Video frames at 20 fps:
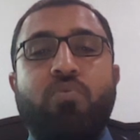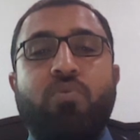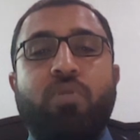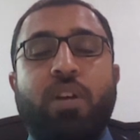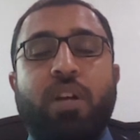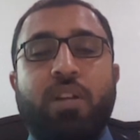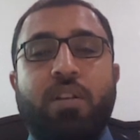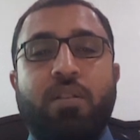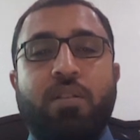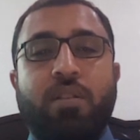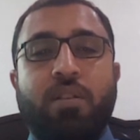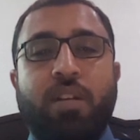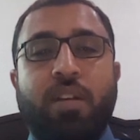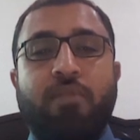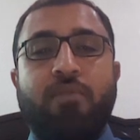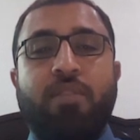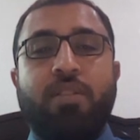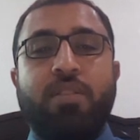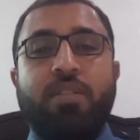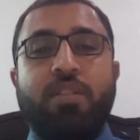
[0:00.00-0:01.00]
to
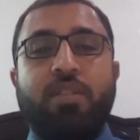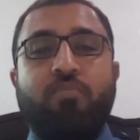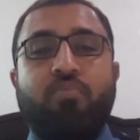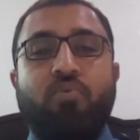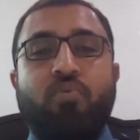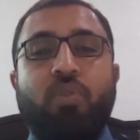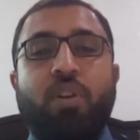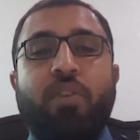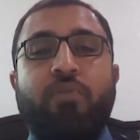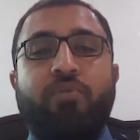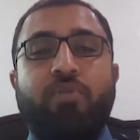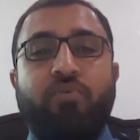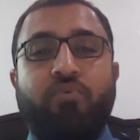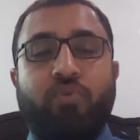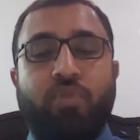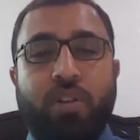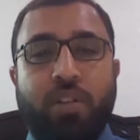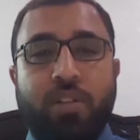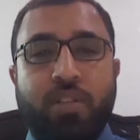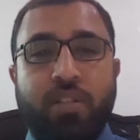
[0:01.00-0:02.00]
give us the approval after
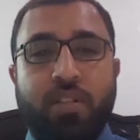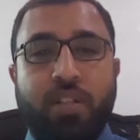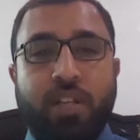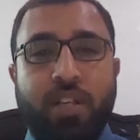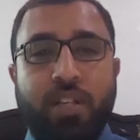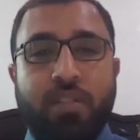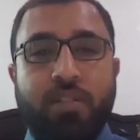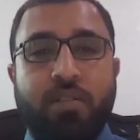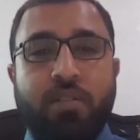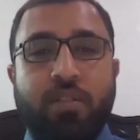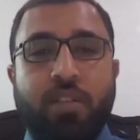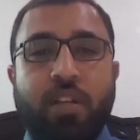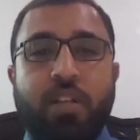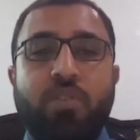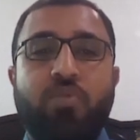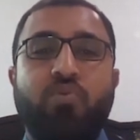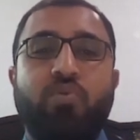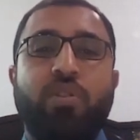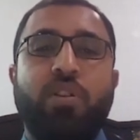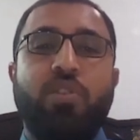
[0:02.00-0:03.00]
14 days, then
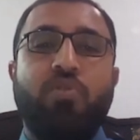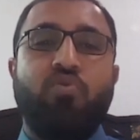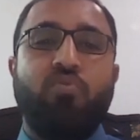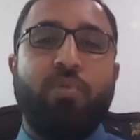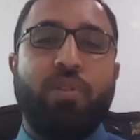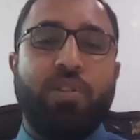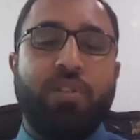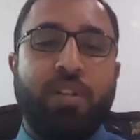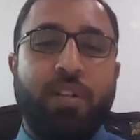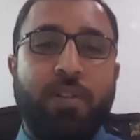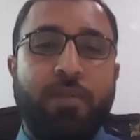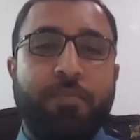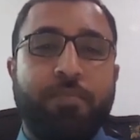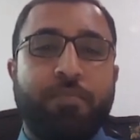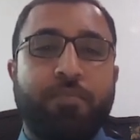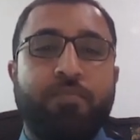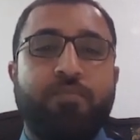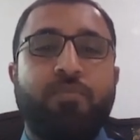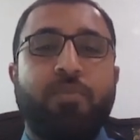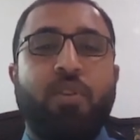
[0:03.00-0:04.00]
you need to mention
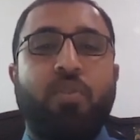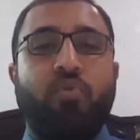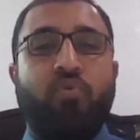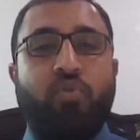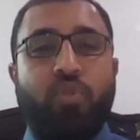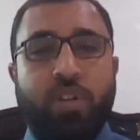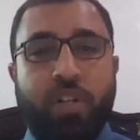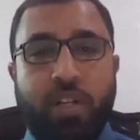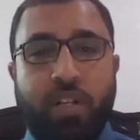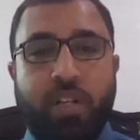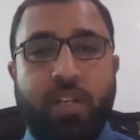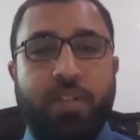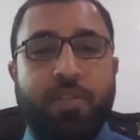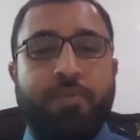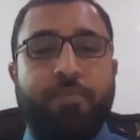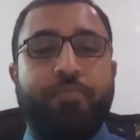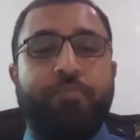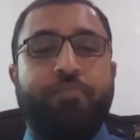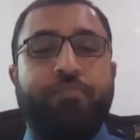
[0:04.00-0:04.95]
14 days.